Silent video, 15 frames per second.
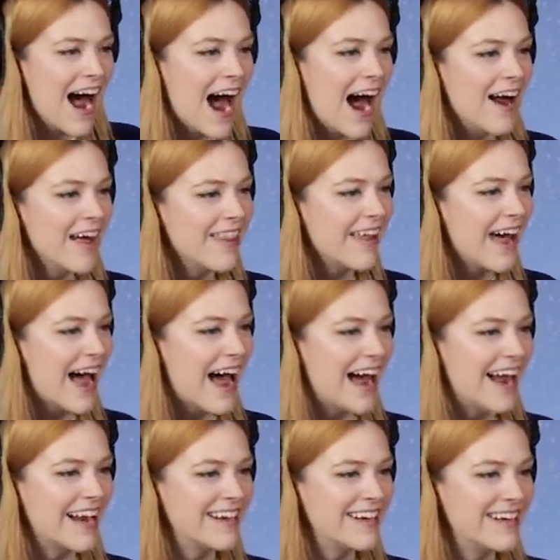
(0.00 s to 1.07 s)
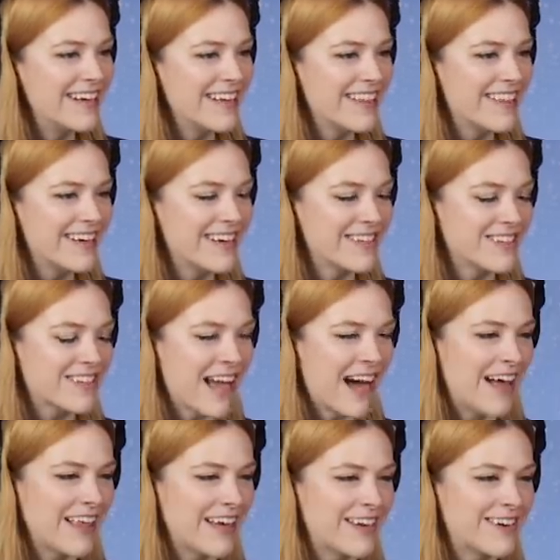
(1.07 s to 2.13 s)
and then there's
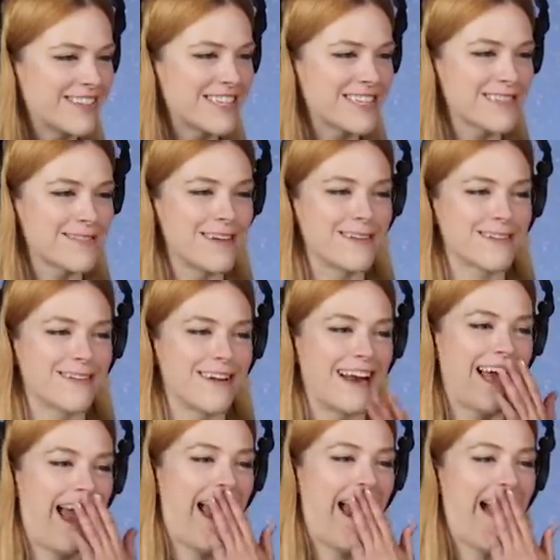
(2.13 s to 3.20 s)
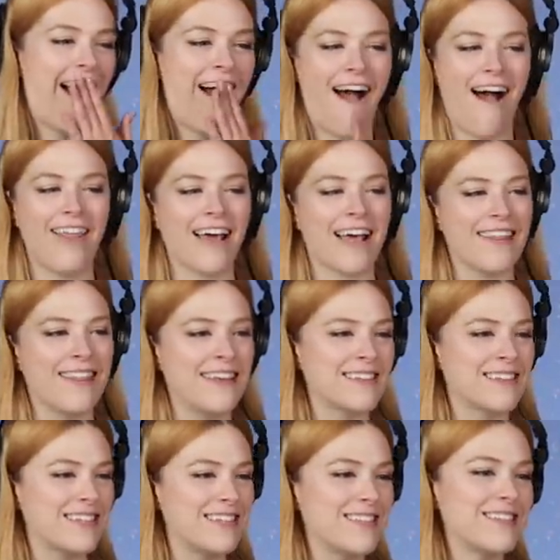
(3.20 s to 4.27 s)
Callie, who's his nursery. Look at
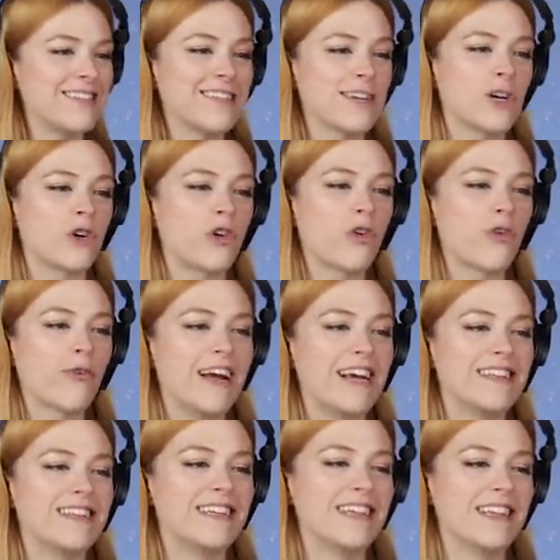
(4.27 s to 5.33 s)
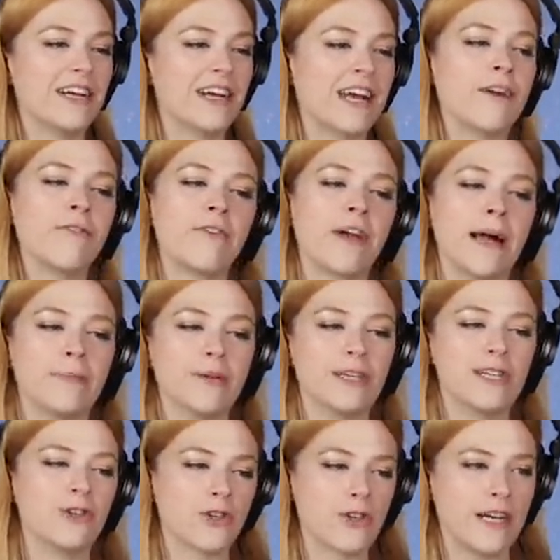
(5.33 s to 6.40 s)
this. This is a crazy looking family
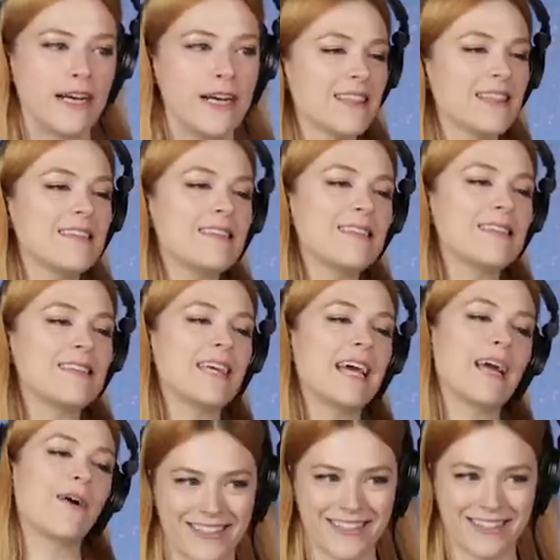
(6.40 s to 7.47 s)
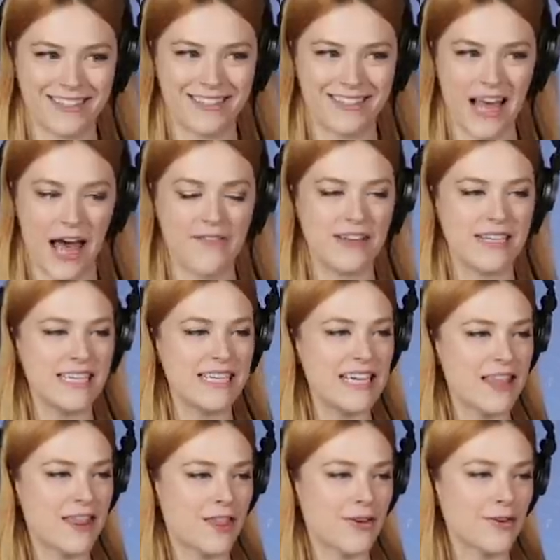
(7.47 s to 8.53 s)
tree. This is like
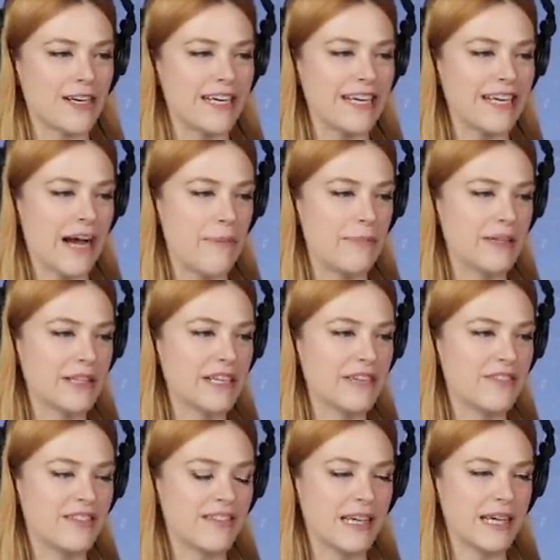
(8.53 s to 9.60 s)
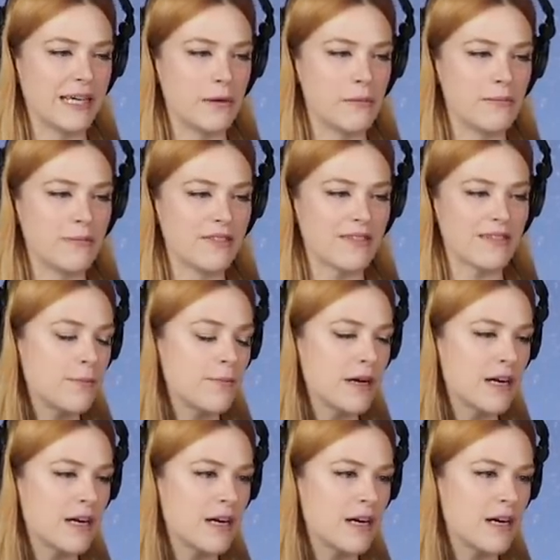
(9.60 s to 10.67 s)
73, I believe, Sims. Oh
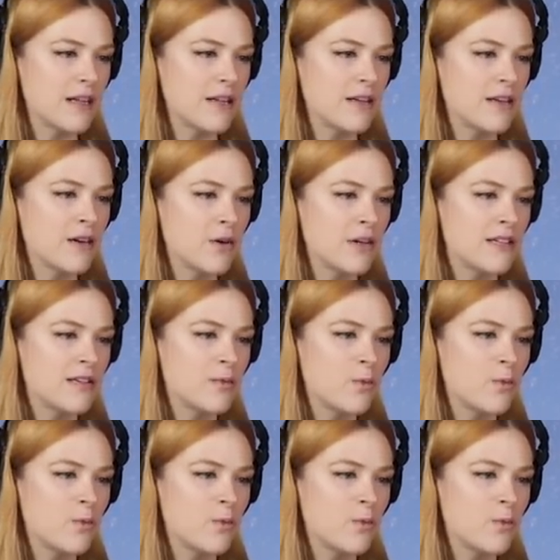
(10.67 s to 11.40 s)
my God, look, it's